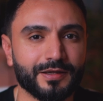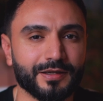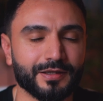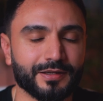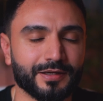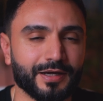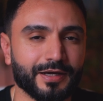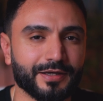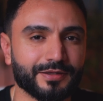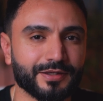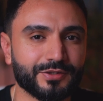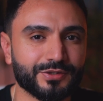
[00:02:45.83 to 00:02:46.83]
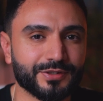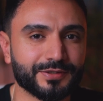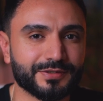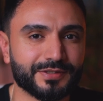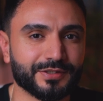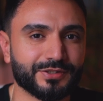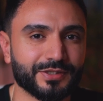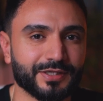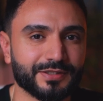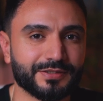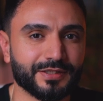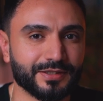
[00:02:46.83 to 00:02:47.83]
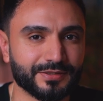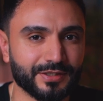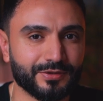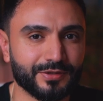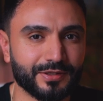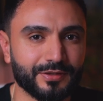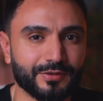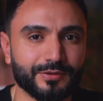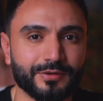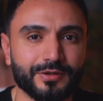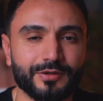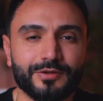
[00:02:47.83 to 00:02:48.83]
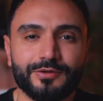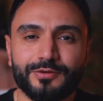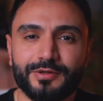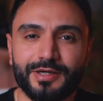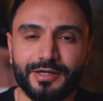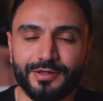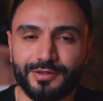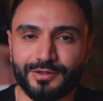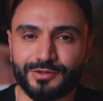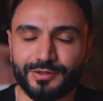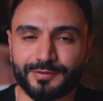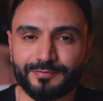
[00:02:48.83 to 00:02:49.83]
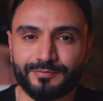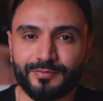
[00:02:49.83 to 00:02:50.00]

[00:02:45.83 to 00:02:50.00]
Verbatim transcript: uh, architecture such as hexagonal or onion architecture.